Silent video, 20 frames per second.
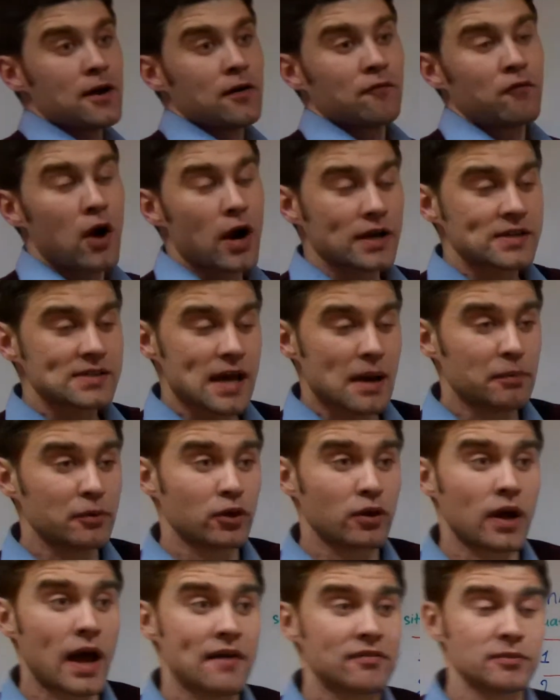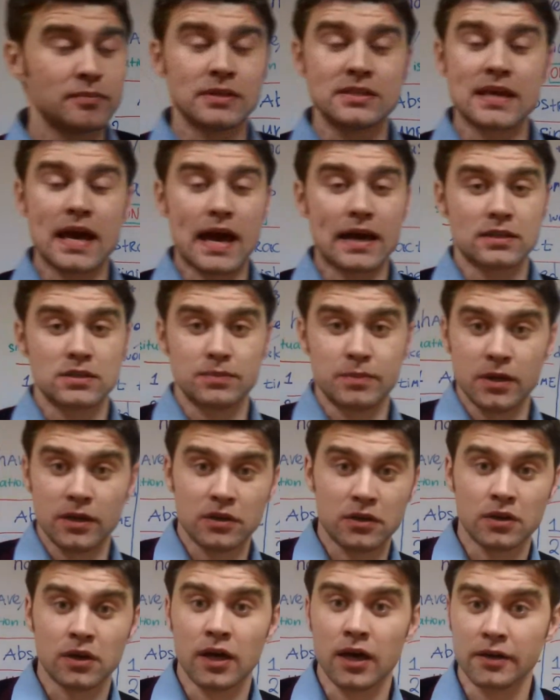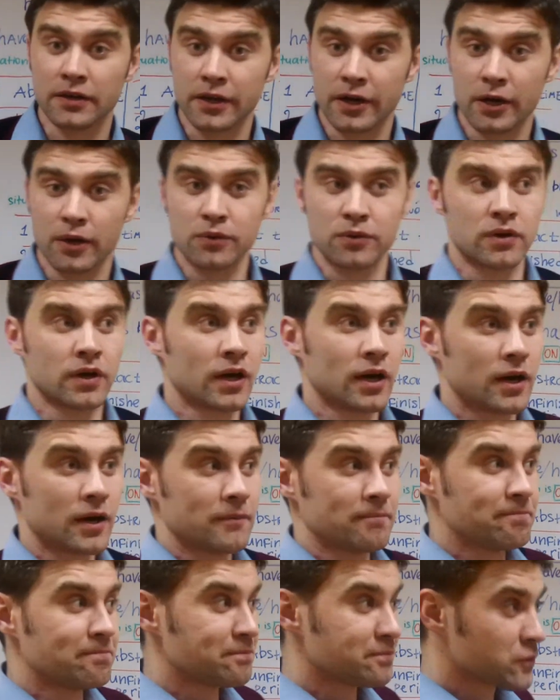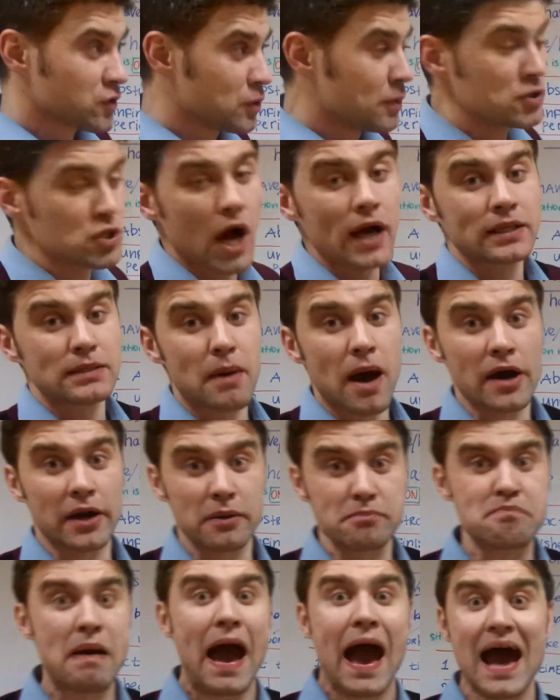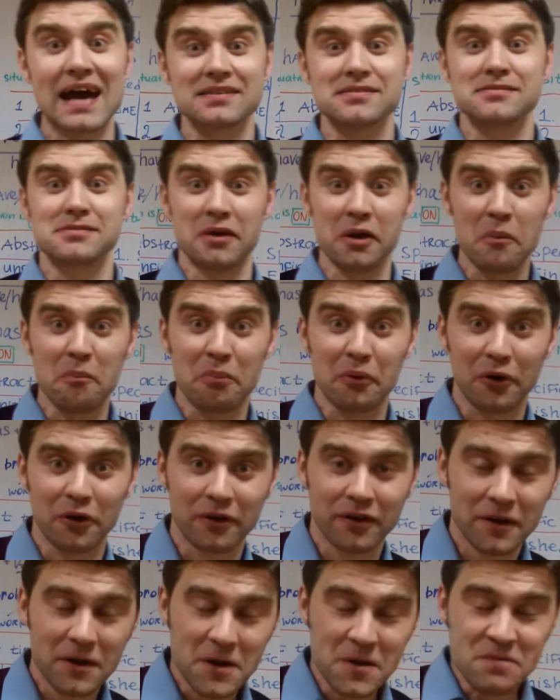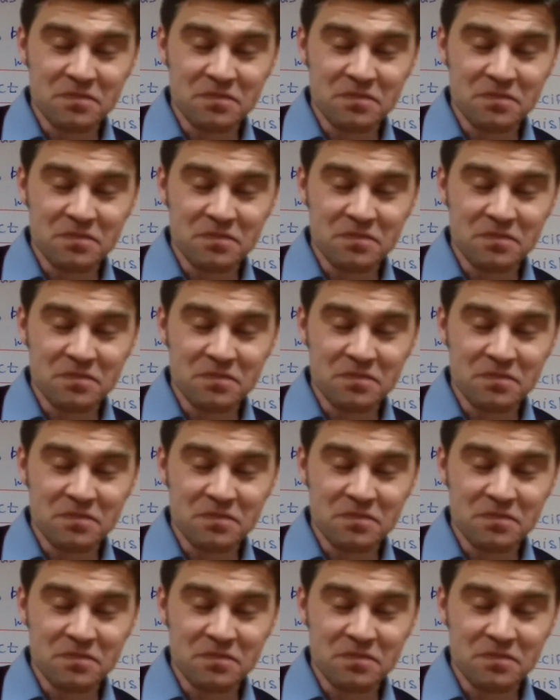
For example, you don't have to be dead to be, to be talked about in past simple.